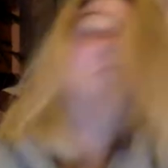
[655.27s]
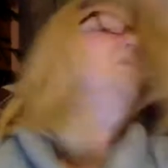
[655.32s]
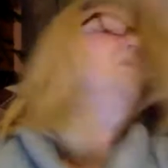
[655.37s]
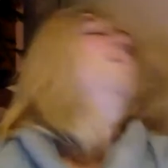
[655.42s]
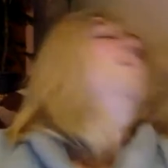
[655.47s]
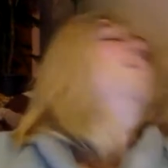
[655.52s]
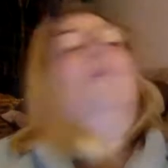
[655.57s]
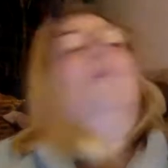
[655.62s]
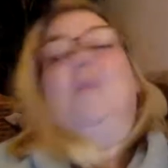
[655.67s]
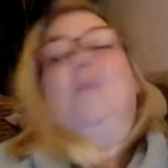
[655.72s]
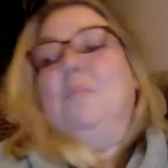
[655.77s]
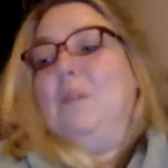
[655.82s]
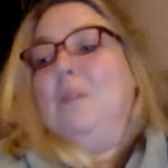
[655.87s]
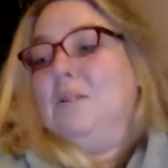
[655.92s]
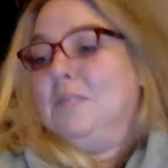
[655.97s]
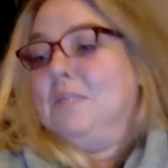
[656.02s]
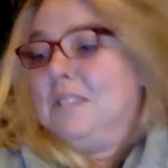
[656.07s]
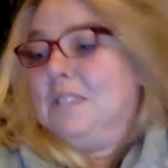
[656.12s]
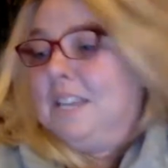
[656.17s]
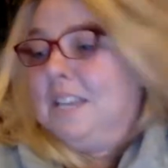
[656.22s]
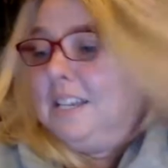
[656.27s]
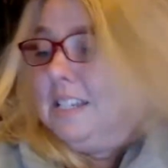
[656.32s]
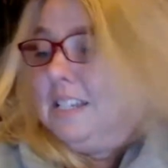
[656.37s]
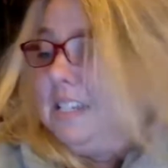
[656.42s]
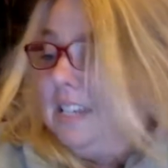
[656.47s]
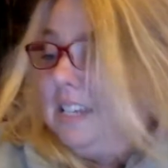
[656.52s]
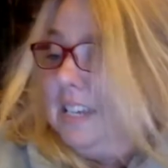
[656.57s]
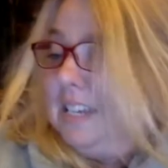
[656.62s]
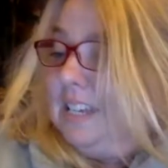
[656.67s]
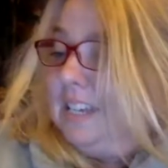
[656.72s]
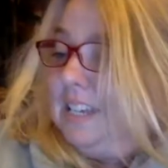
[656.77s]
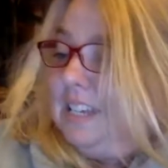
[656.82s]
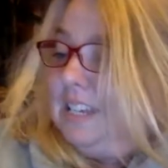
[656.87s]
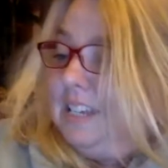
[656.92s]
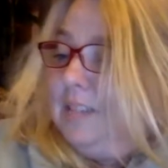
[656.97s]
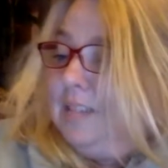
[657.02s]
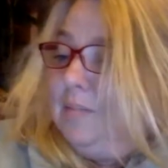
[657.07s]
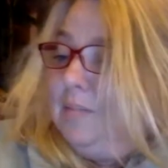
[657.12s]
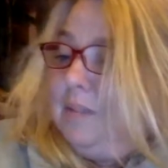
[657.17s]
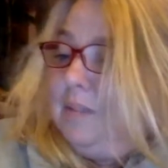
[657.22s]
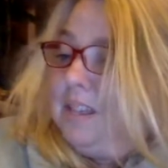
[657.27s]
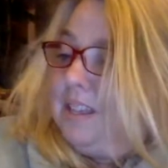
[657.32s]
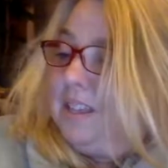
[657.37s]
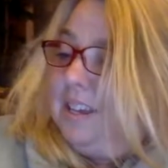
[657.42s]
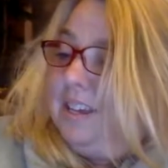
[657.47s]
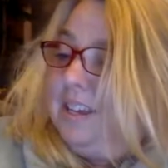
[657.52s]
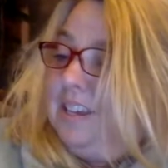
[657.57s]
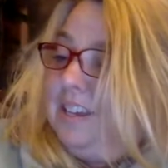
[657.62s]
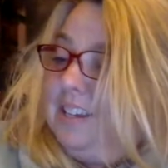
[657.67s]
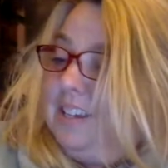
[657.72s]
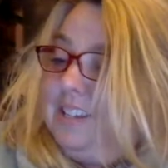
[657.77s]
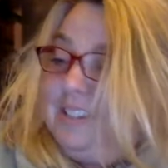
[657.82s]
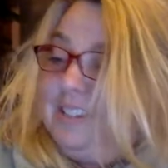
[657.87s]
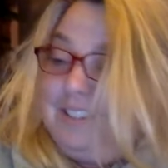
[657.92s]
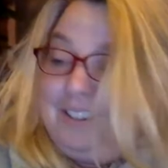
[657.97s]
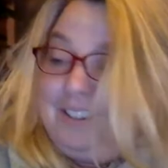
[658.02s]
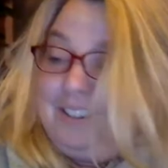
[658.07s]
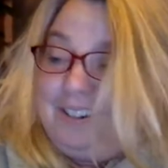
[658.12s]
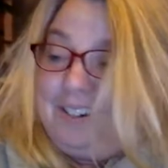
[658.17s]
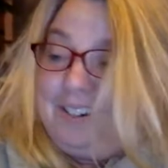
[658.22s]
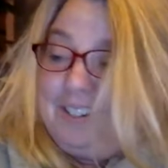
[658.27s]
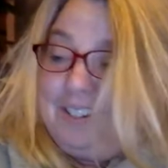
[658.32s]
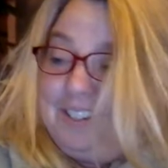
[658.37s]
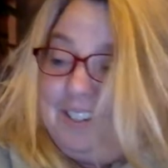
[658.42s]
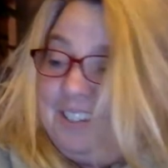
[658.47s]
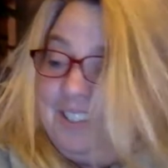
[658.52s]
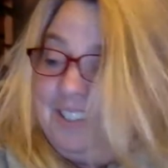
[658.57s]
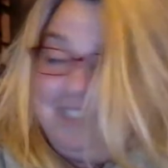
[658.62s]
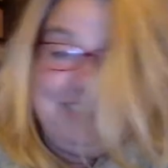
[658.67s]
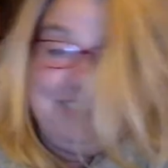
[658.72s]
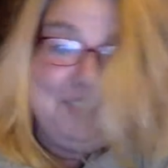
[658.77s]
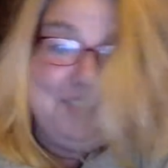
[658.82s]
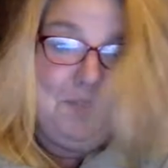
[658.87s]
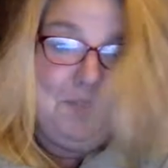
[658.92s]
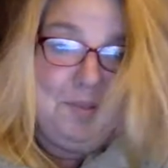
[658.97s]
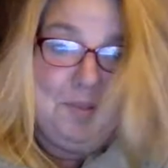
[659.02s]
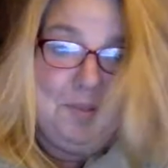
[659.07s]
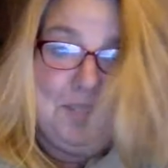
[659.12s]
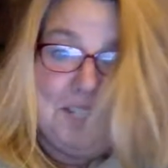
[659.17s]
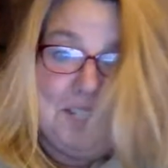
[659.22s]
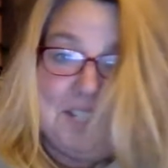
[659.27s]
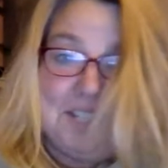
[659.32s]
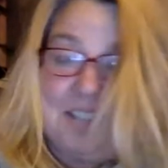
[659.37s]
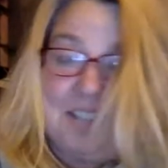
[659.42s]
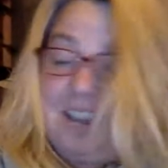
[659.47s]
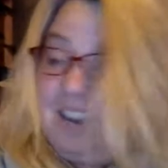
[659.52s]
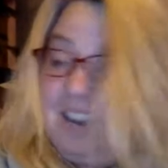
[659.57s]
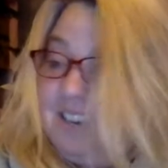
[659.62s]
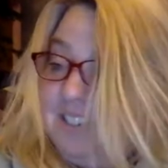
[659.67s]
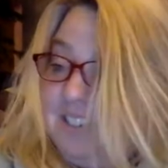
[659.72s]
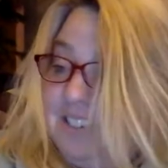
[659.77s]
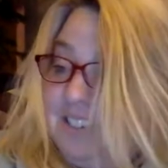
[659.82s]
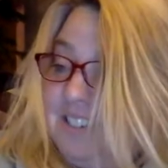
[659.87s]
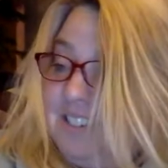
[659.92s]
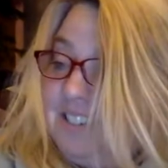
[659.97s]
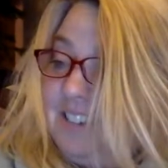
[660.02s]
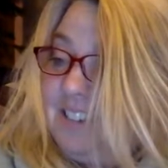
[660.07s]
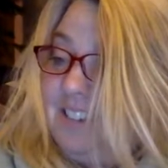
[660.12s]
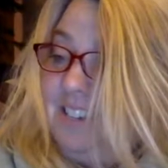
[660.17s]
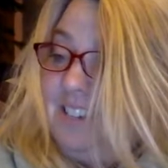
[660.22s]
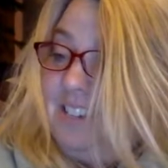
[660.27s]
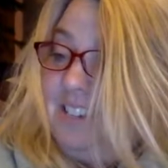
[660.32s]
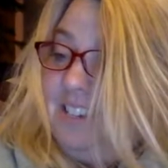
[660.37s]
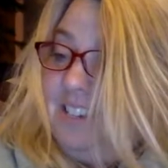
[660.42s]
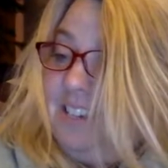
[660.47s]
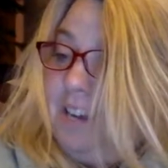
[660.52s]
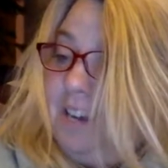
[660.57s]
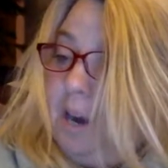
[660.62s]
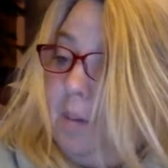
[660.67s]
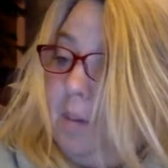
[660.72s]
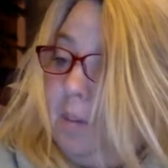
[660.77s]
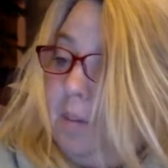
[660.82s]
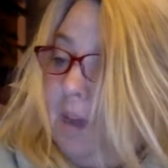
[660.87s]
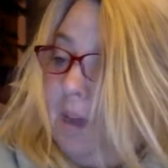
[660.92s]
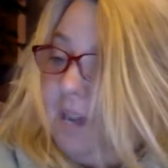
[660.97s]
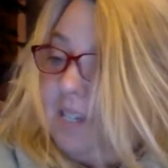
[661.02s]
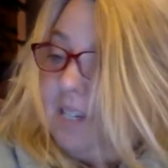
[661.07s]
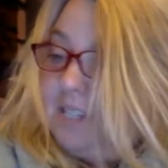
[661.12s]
Hormones kicked in with dark desires. Our bodies